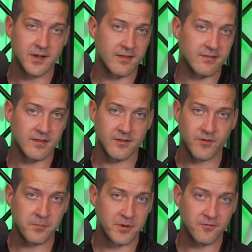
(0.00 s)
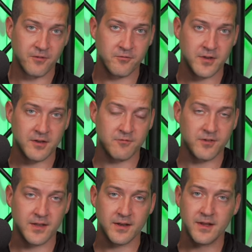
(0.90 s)
a distance of up to fifteen
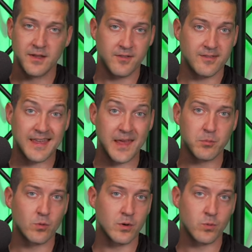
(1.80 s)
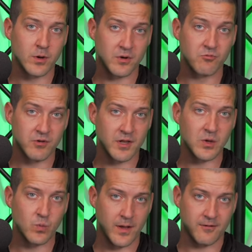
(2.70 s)
feet, this cable would work
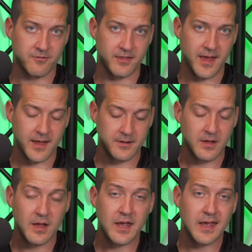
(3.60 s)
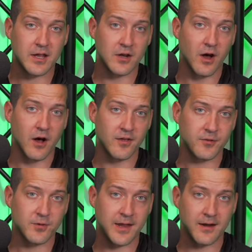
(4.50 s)
really well for that. It can
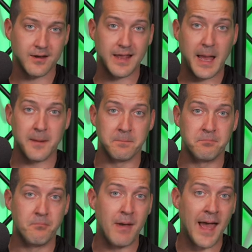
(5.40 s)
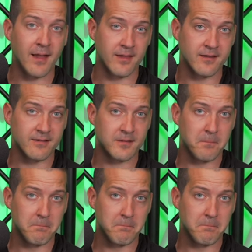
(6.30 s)
also carry a balanced